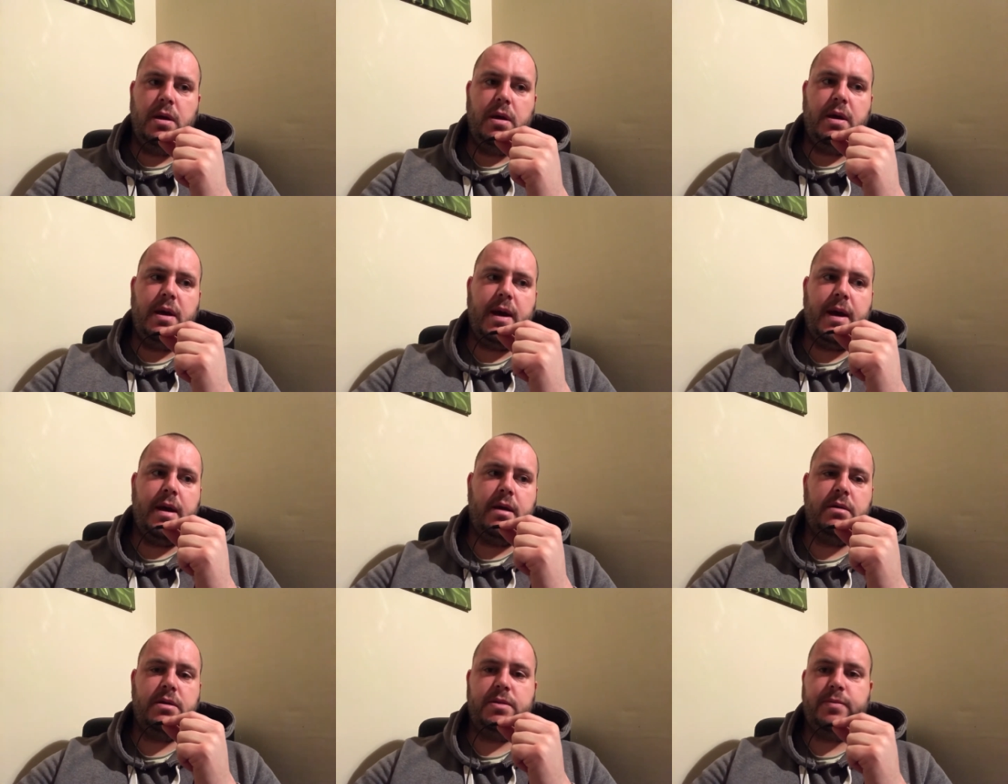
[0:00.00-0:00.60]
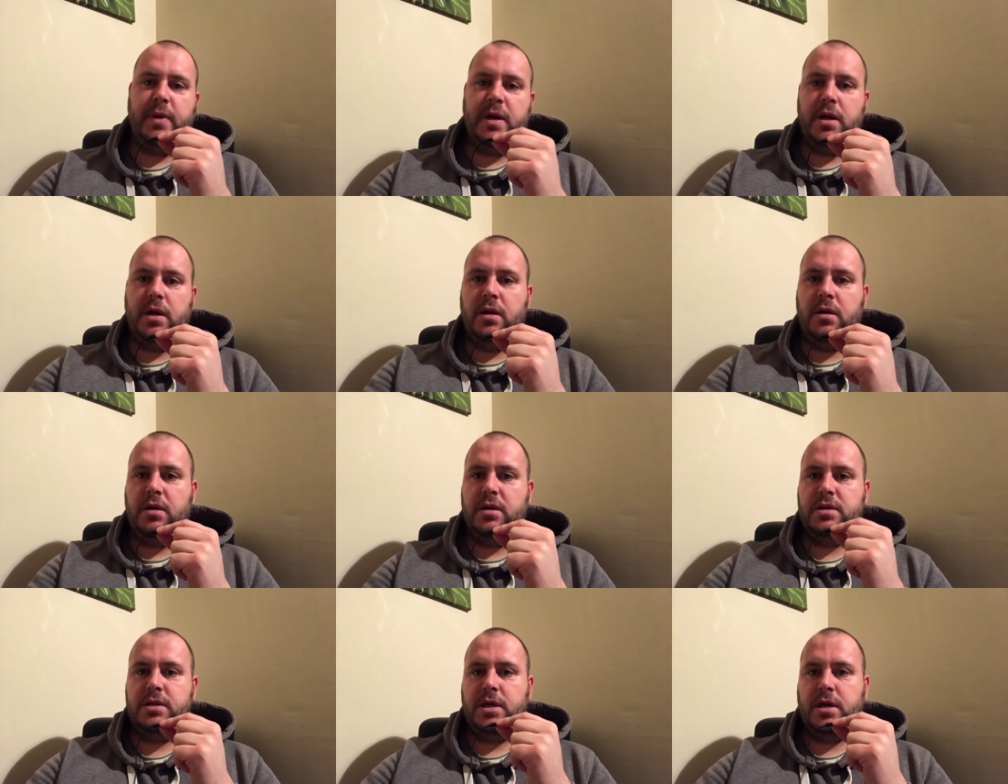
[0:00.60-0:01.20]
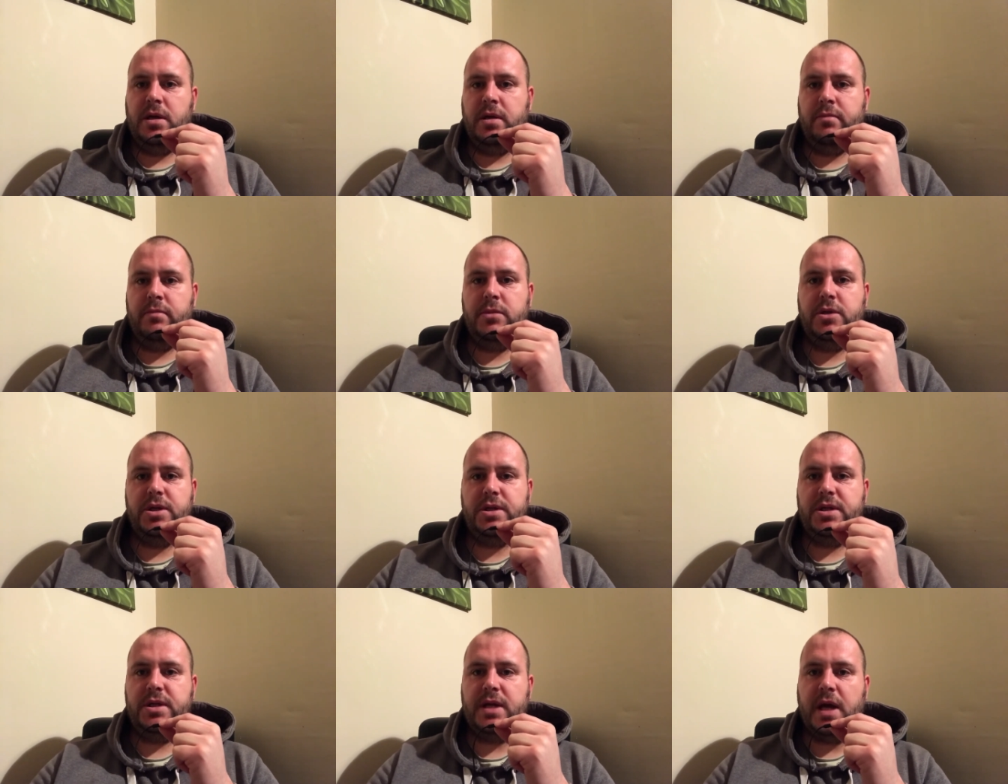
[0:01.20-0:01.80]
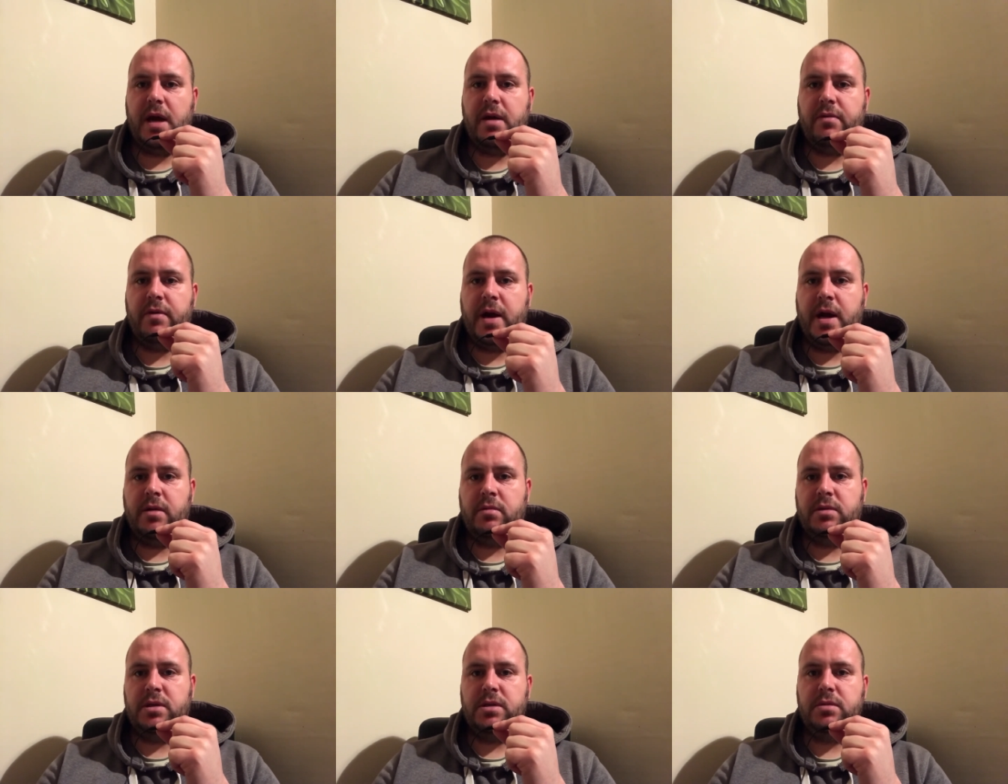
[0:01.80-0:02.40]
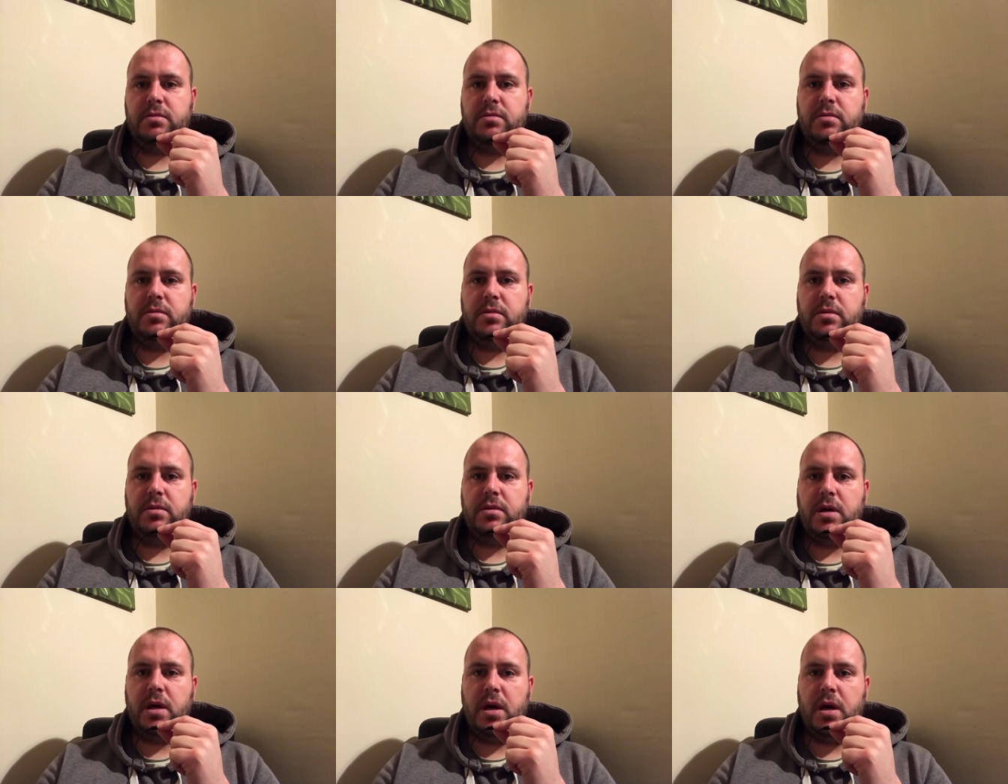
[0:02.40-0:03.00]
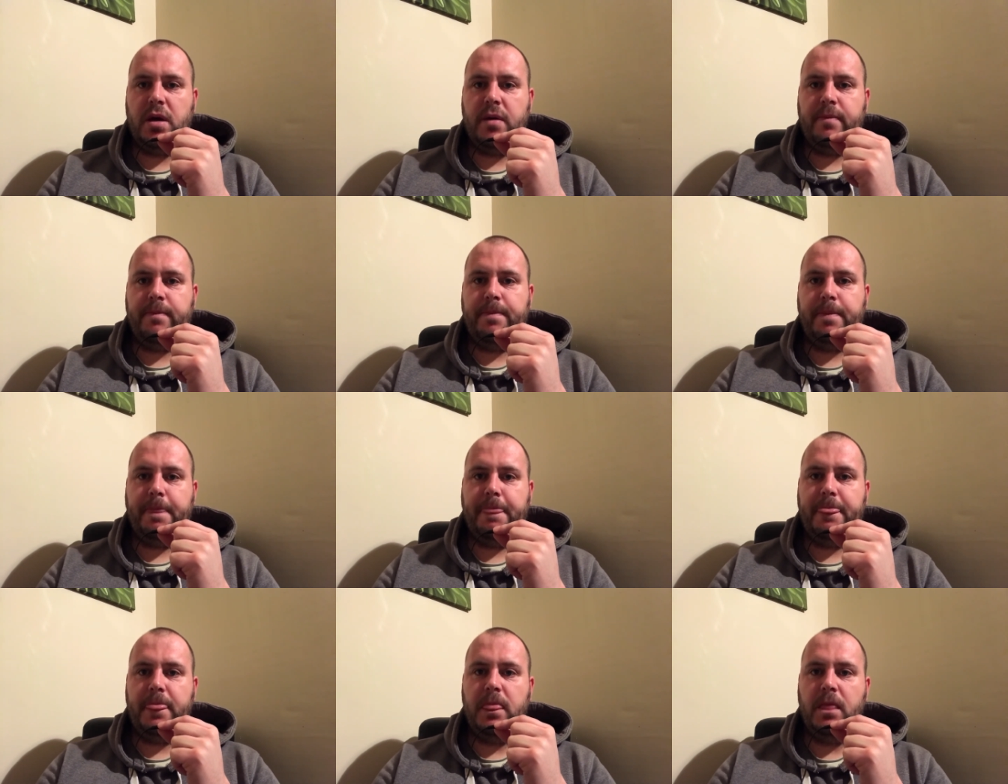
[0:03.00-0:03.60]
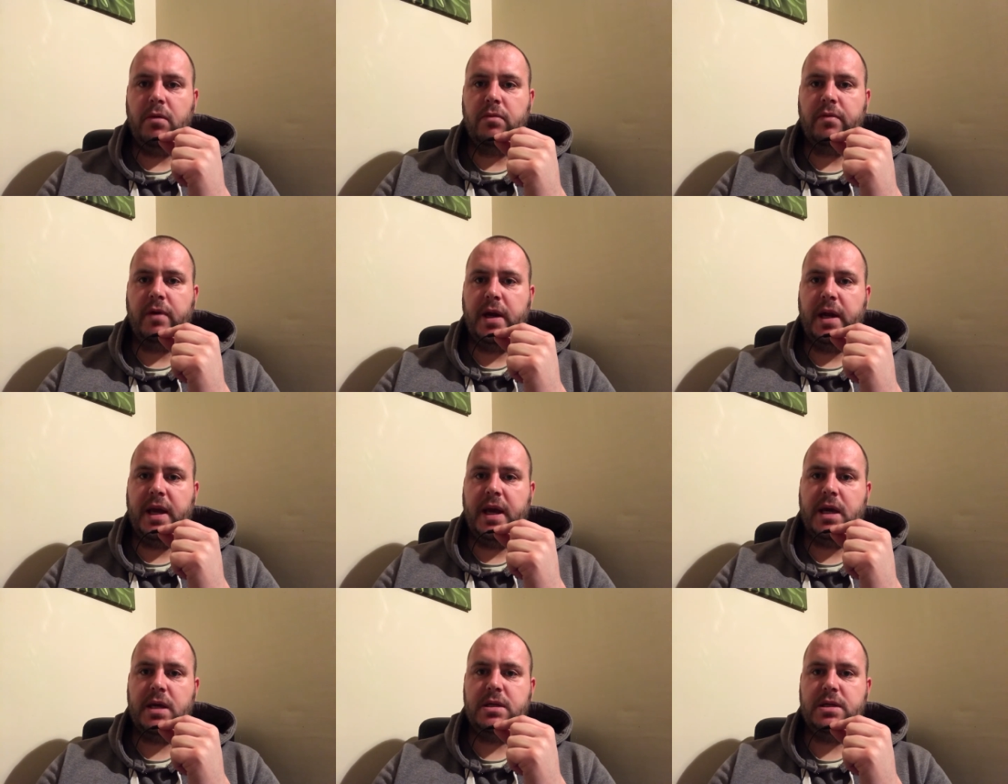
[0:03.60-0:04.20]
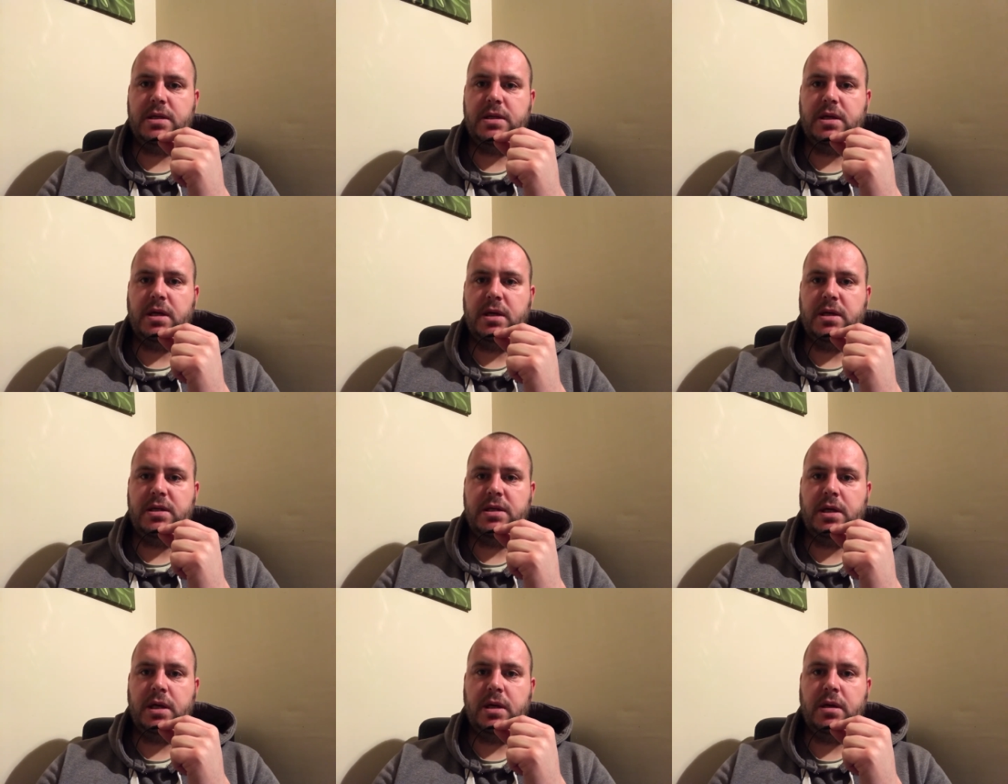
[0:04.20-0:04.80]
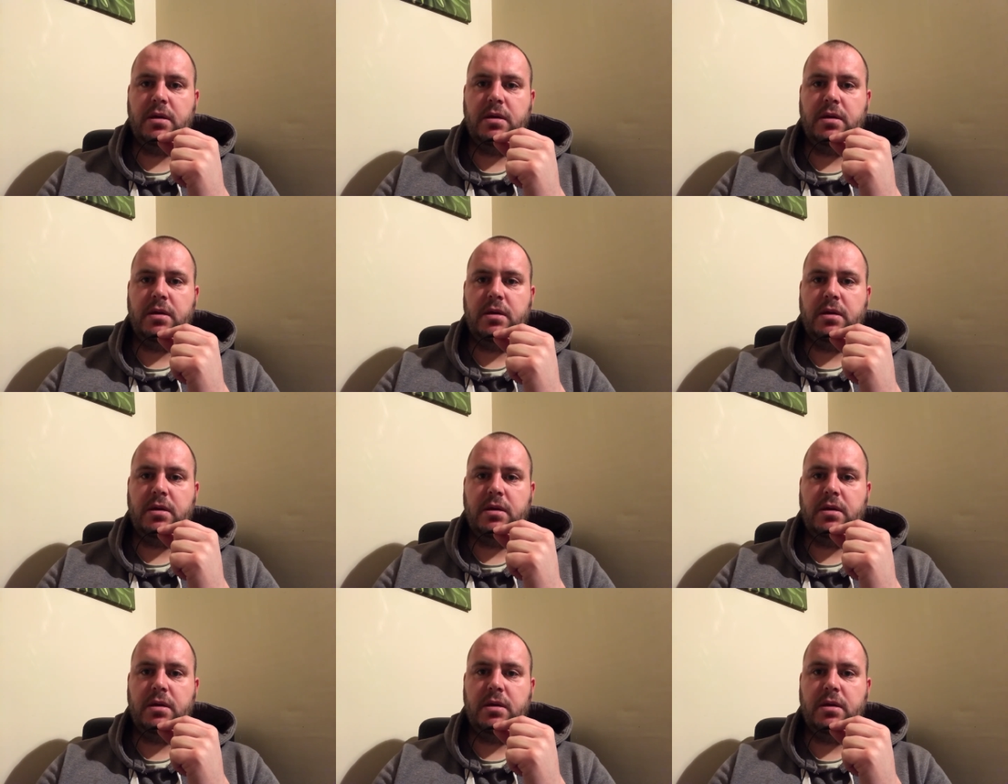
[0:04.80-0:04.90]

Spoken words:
and I spent a lot of time just sat around, not really exercising.